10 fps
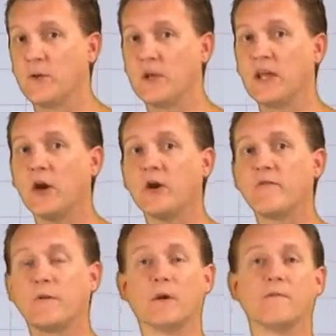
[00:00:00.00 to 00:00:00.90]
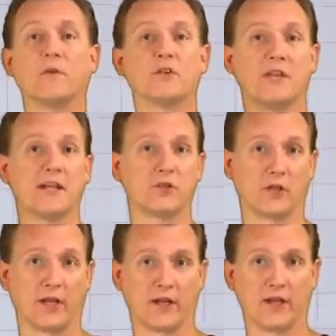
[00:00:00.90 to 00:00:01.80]
that we carried from our first answer
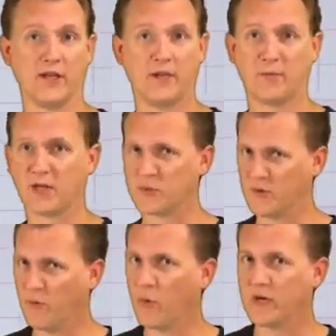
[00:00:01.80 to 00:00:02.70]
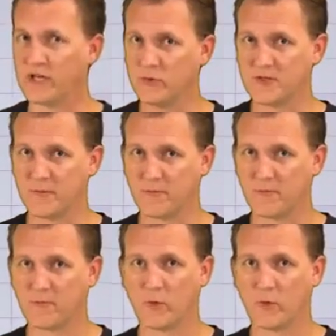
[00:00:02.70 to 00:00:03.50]
line, because we've already used them.